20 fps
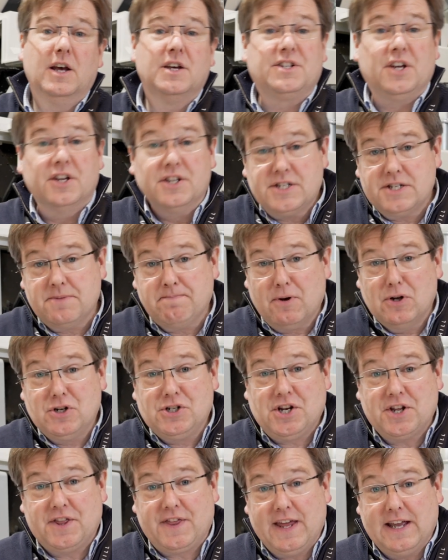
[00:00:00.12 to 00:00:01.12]
So there's a
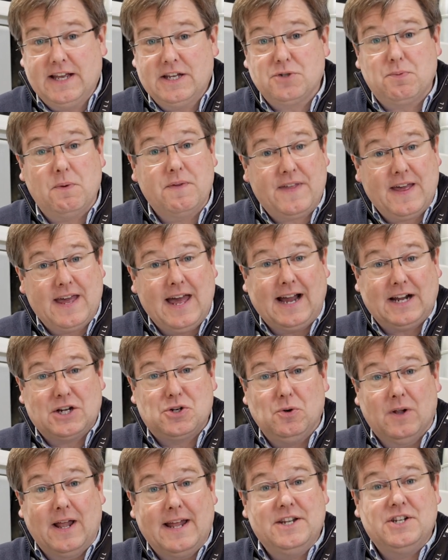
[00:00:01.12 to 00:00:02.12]
bunch of things with the
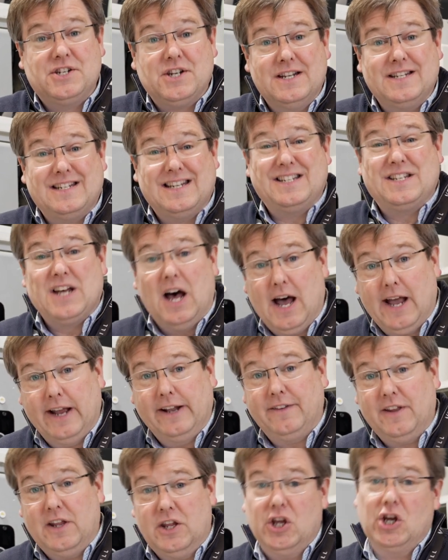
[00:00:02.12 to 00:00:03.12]
actual engine
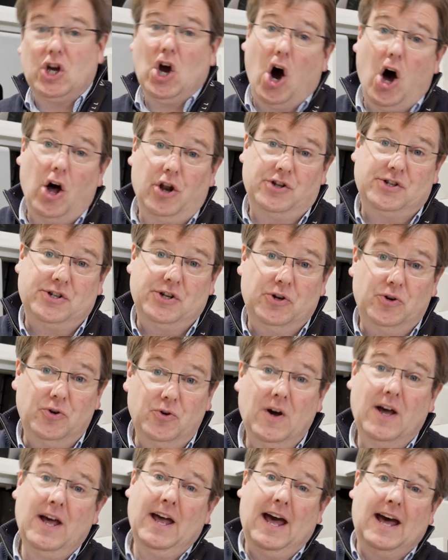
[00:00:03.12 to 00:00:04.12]
design that you can't
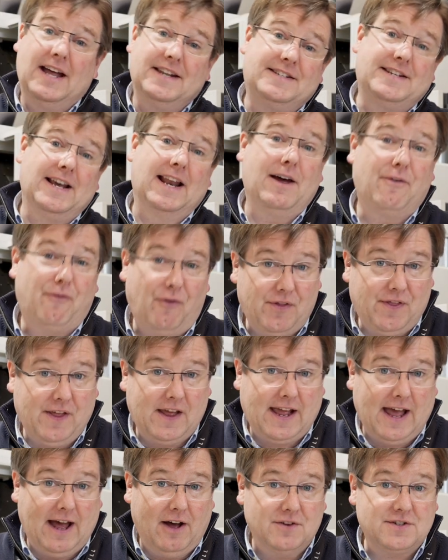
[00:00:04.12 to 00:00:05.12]
do until
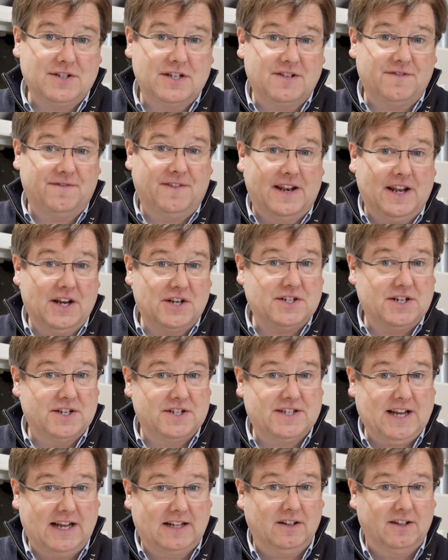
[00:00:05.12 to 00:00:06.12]
everything else is finished and
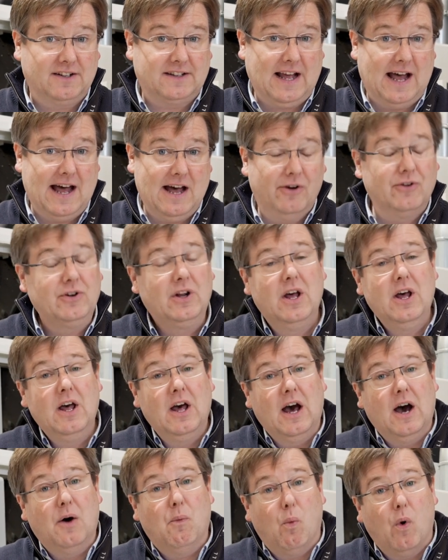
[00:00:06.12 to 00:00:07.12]
settled down.
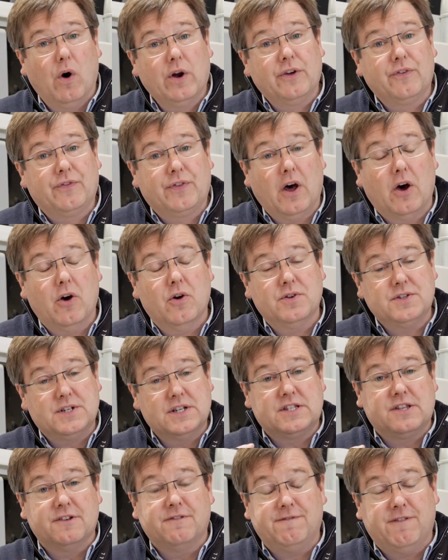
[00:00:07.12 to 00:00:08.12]
And one of those
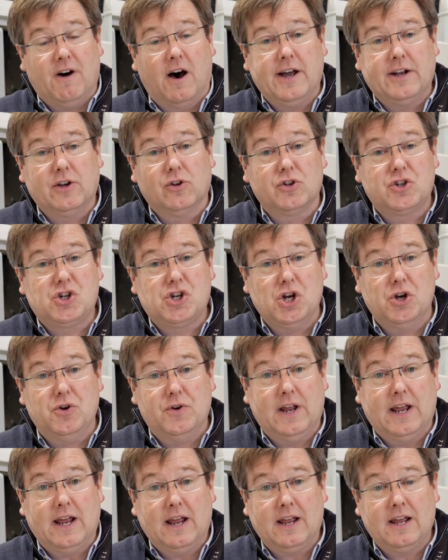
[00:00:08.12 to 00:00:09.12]
is the final
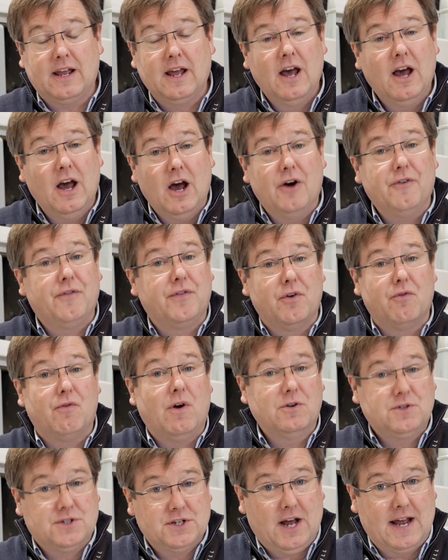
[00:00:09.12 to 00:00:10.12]
tuning of the
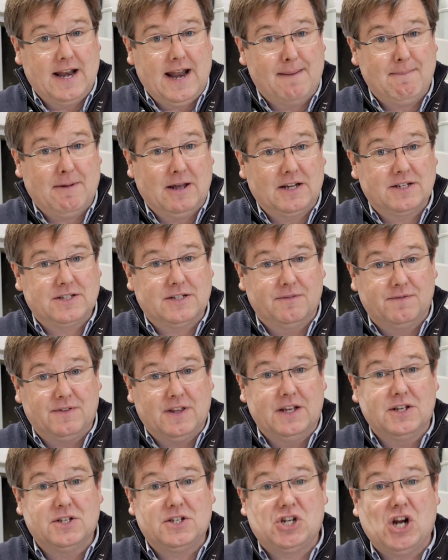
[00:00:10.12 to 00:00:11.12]
rotor dynamics of
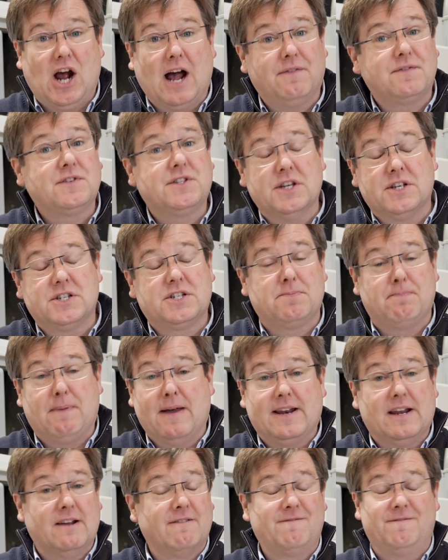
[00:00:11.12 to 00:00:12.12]
these shafts that
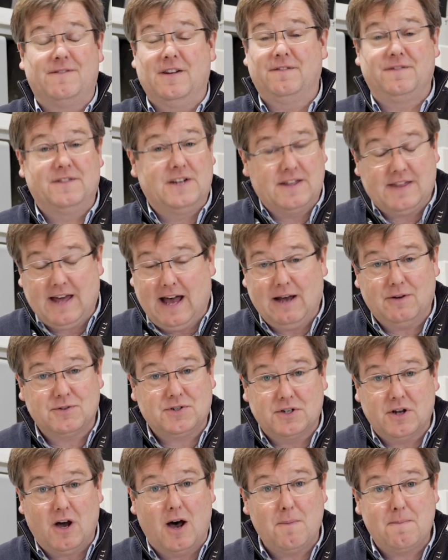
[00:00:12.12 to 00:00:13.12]
spin at
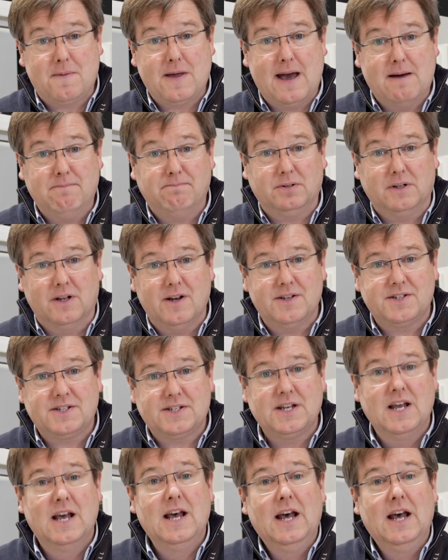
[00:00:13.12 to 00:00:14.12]
50,000 RPM
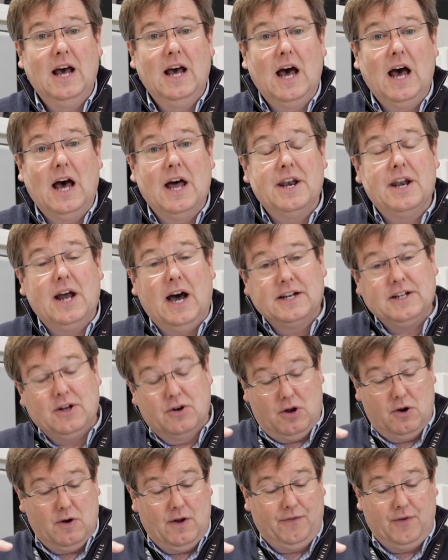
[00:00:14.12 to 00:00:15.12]
plus. And I don't
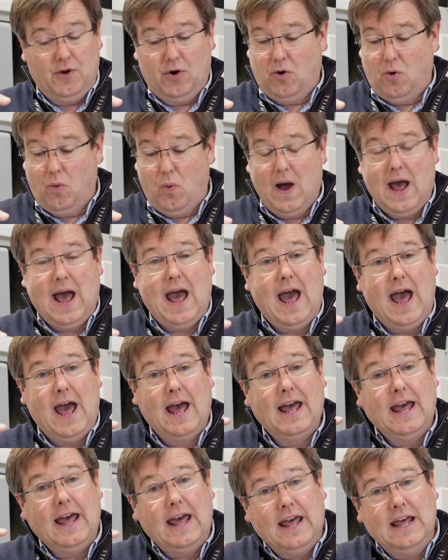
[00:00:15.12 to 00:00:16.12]
know if you're aware,
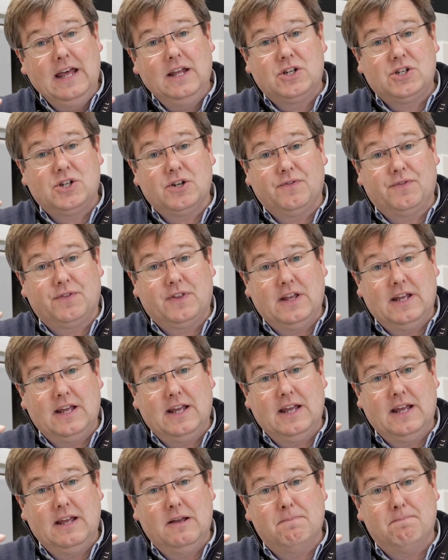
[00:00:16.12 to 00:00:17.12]
each of
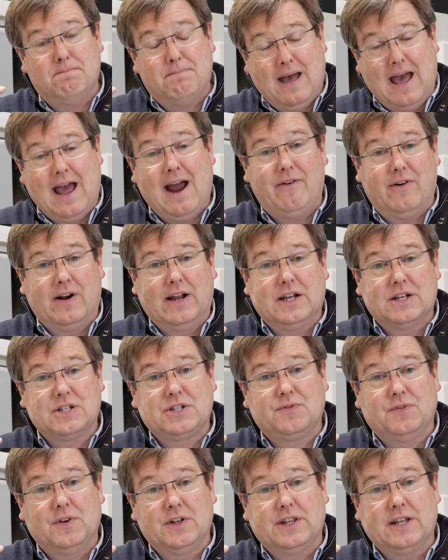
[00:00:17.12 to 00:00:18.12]
the
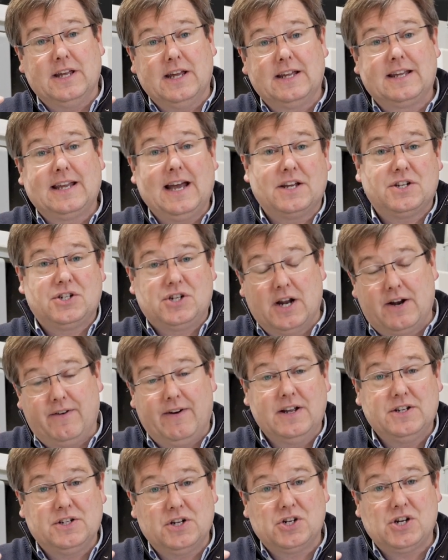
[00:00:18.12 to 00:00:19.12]
bearings for the gas
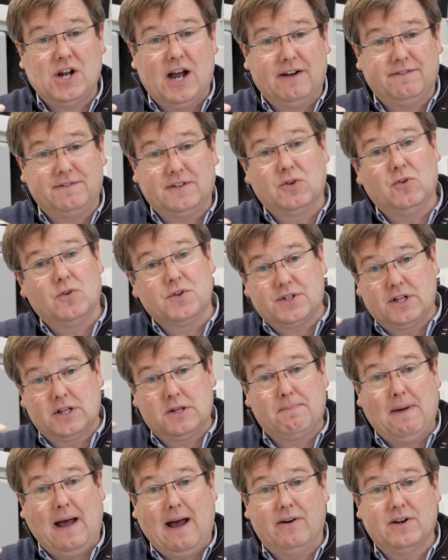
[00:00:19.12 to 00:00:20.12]
generator shaft and also
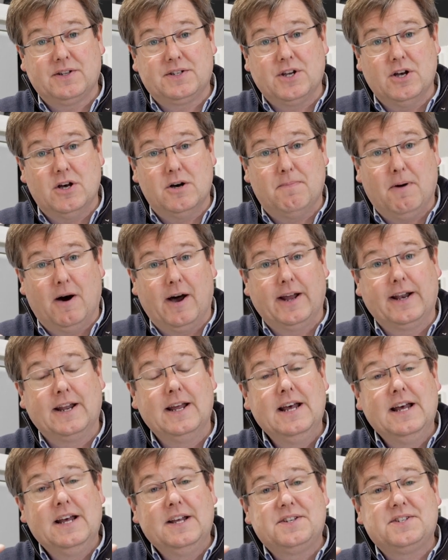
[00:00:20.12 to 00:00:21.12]
the power turbine
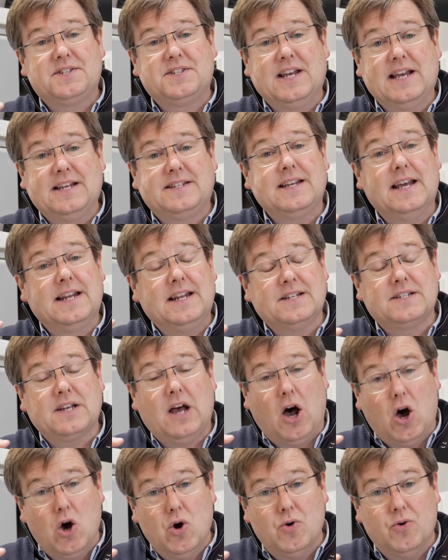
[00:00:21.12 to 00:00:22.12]
sit in its
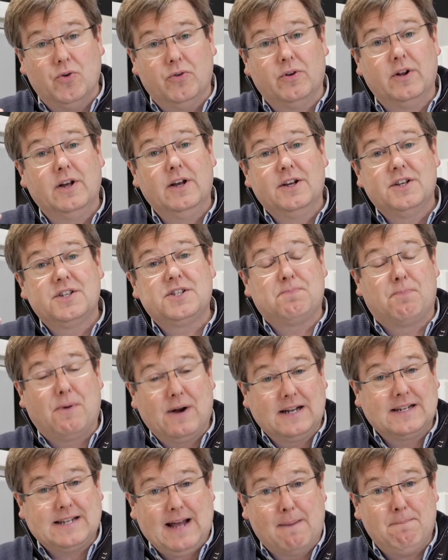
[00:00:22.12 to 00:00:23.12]
own
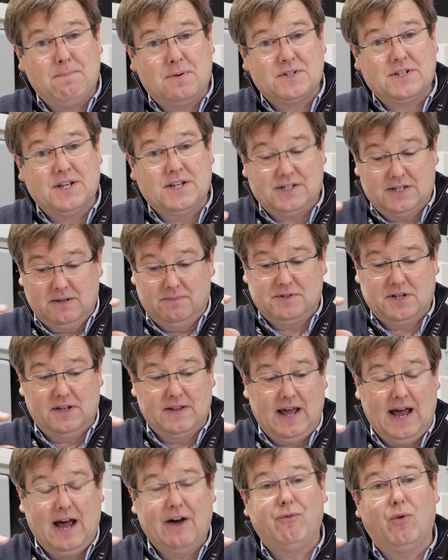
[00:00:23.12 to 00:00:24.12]
spring damper system. So
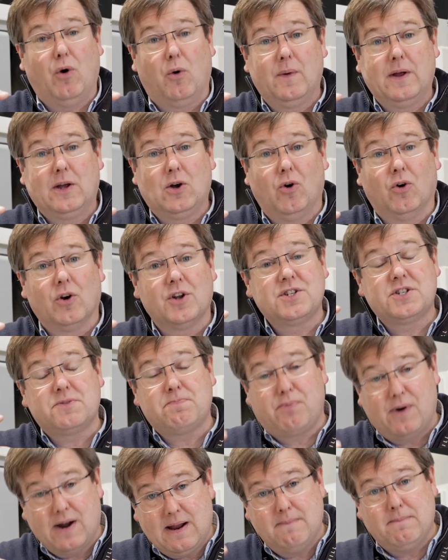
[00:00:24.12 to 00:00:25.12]
they have what we call a
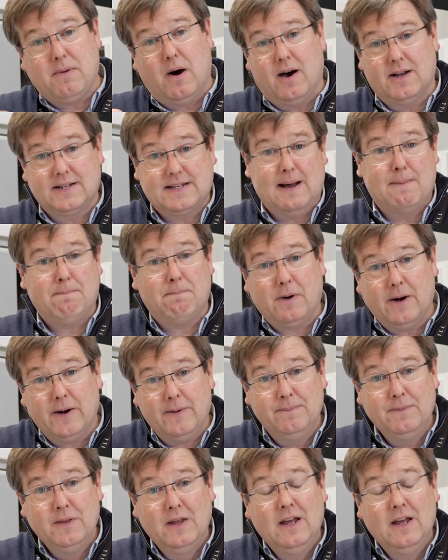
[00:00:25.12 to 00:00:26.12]
spring bar damper,
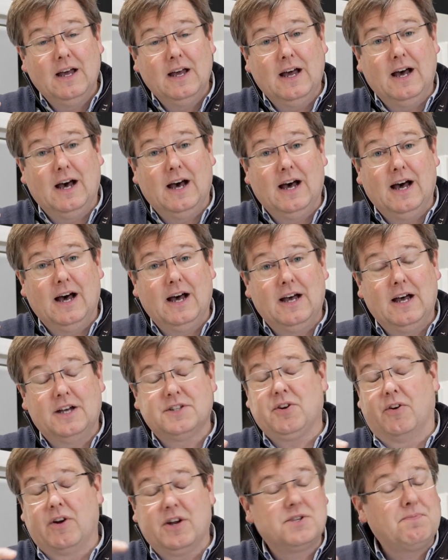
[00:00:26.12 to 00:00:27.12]
a
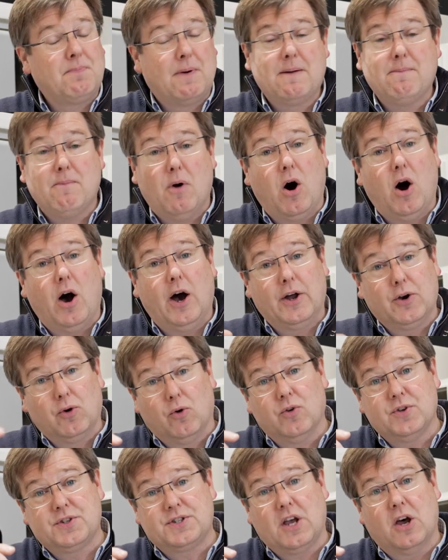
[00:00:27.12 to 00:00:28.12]
spring bar and
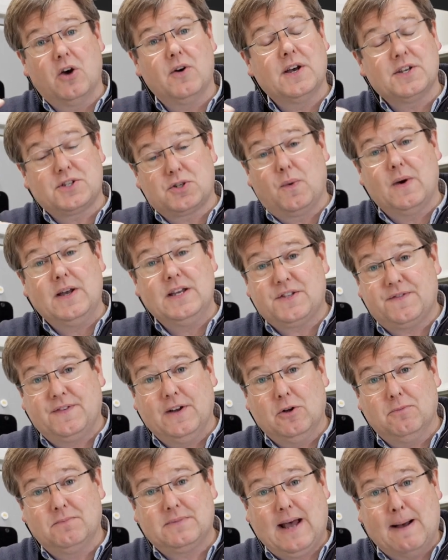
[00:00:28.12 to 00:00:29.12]
also a squeeze
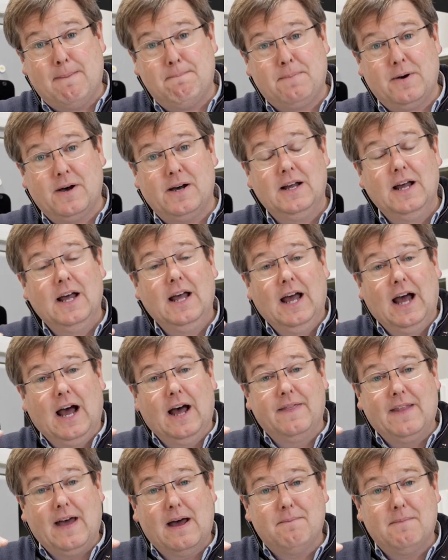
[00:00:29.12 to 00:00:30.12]
film damper.
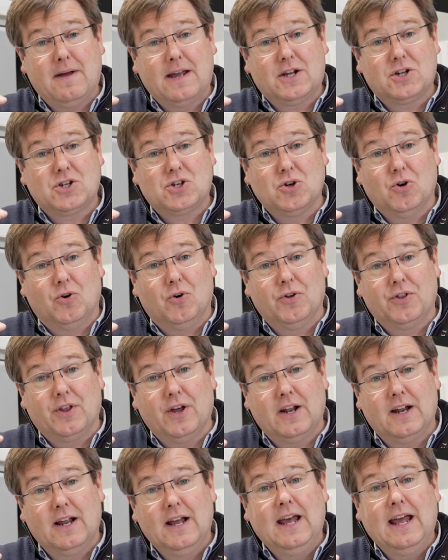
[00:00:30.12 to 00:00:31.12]
And that makes sure
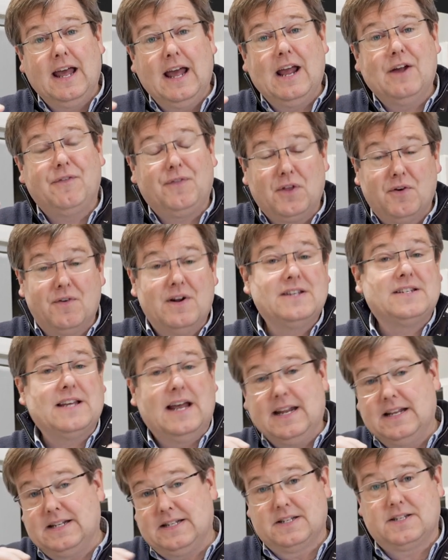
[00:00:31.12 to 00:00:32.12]
that if there is
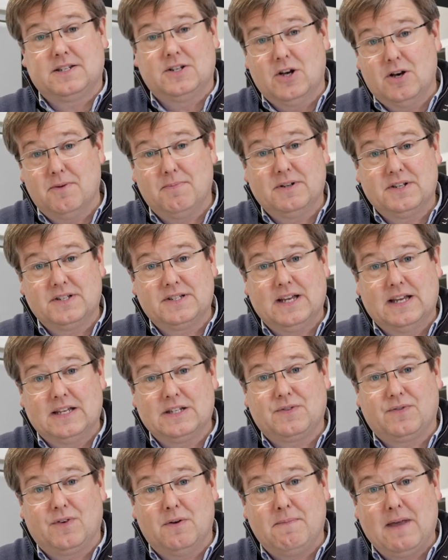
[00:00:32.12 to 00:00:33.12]
any
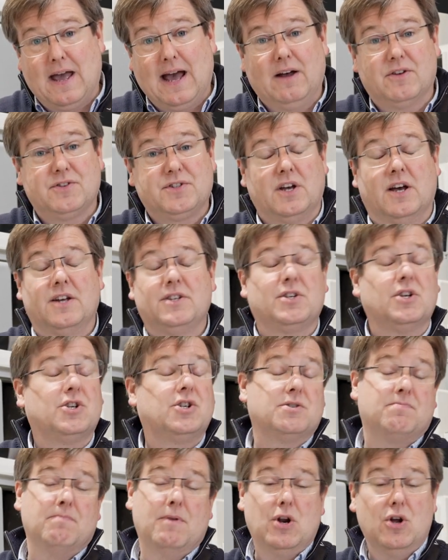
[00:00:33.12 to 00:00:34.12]
disturbances from the outside, such
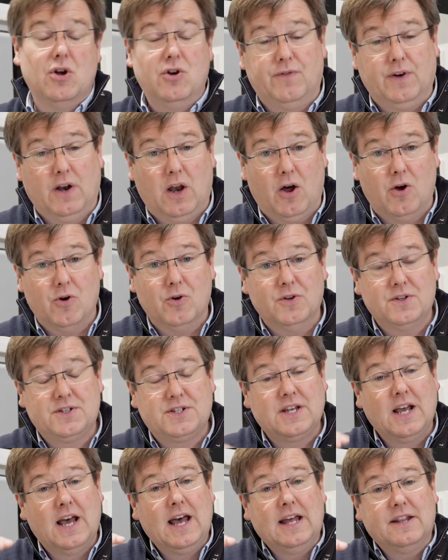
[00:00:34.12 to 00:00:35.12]
as maneuver
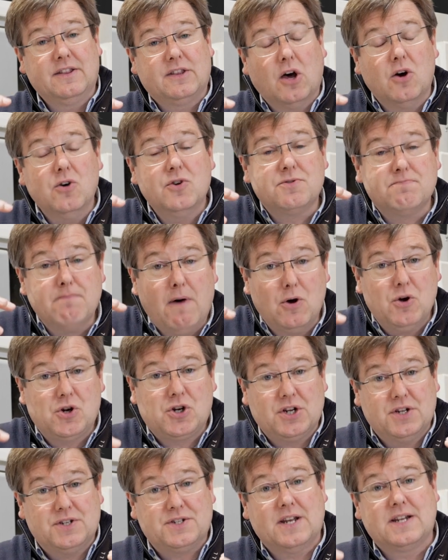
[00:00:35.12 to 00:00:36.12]
loads, those
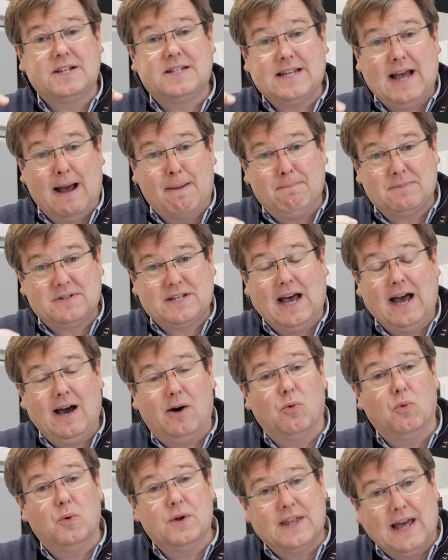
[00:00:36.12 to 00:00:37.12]
motions are damped
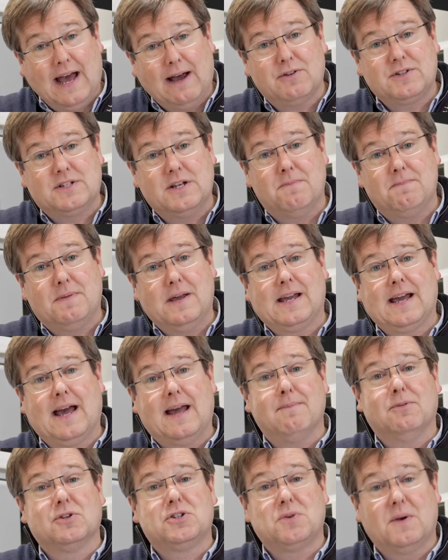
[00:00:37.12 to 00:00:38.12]
out without it being
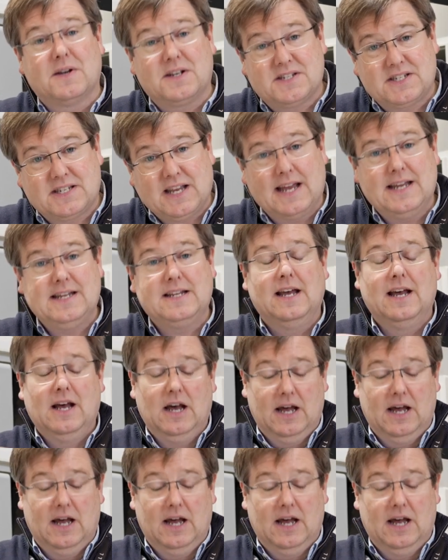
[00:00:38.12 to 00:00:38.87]
able to excite